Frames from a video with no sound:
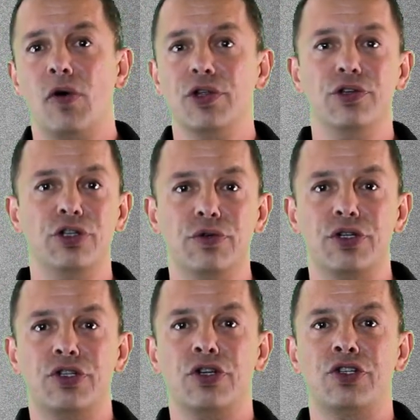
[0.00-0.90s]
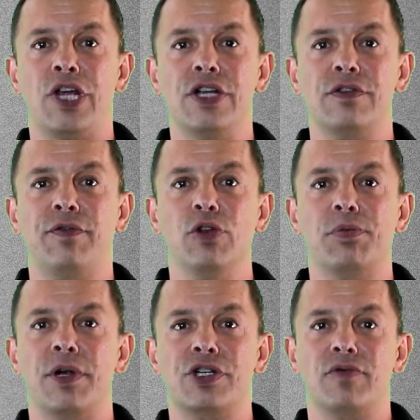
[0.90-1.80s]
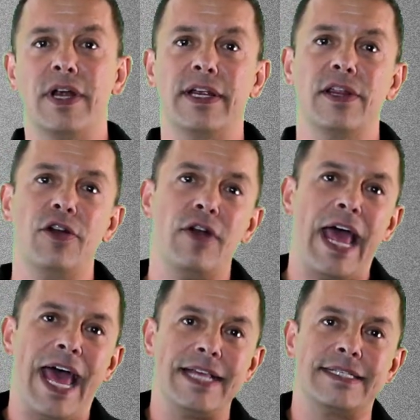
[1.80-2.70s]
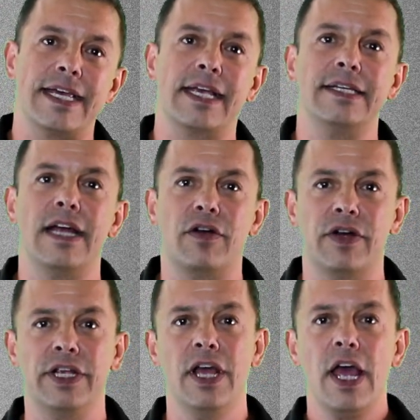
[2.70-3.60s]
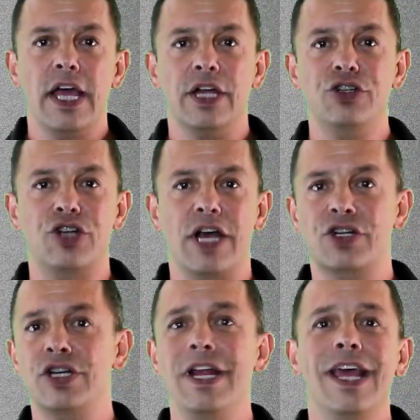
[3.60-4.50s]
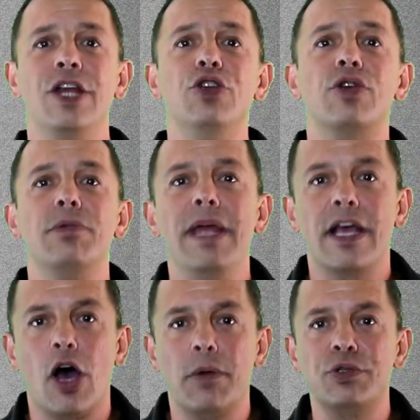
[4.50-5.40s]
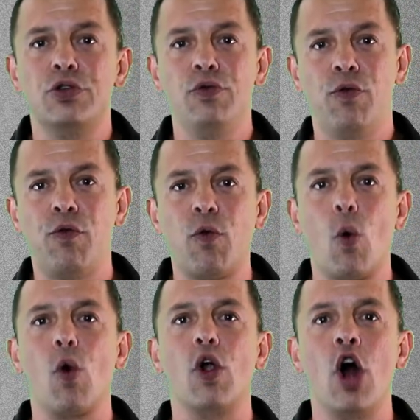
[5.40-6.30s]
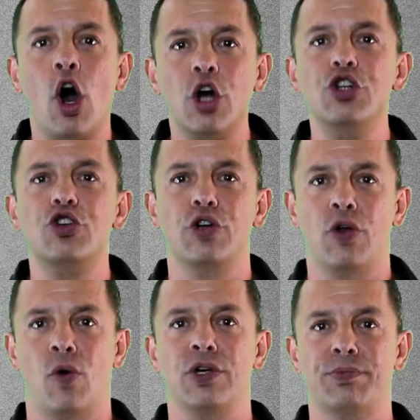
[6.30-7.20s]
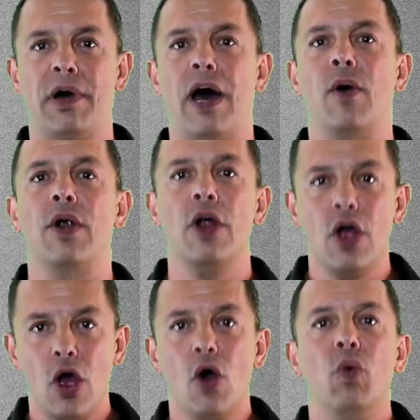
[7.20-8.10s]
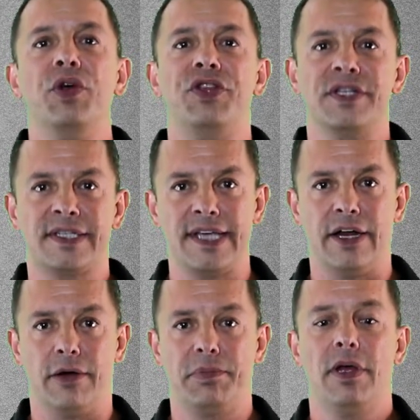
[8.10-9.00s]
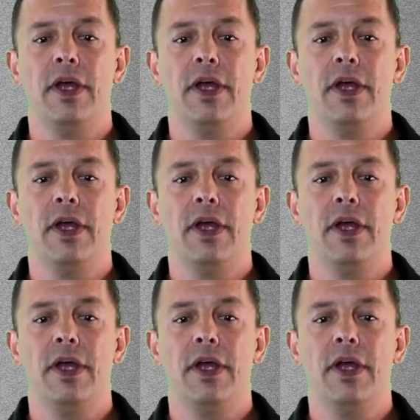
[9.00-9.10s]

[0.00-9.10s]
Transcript: All you do is change your fuel pressure regulator and add secondary injection, and you can make up to 400 horsepower with this setup.